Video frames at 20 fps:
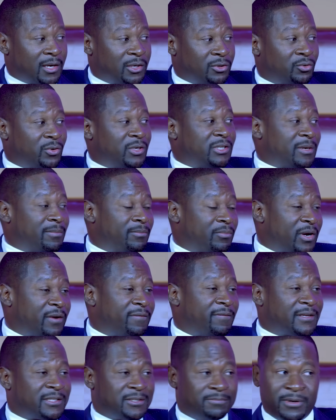doing some
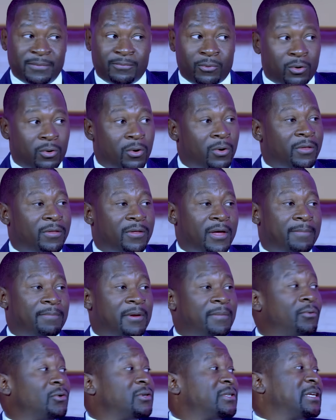breakfast. People go there,
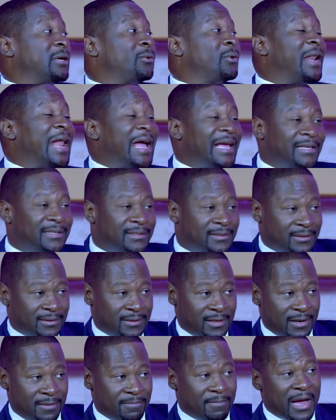people sell lights,
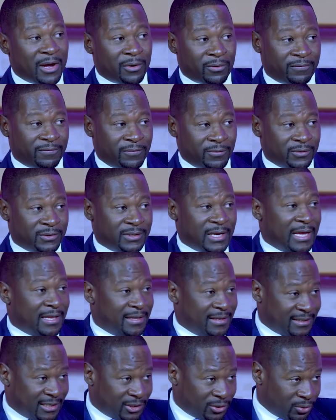microphones.
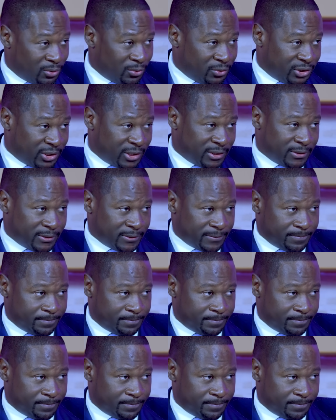These are solutions.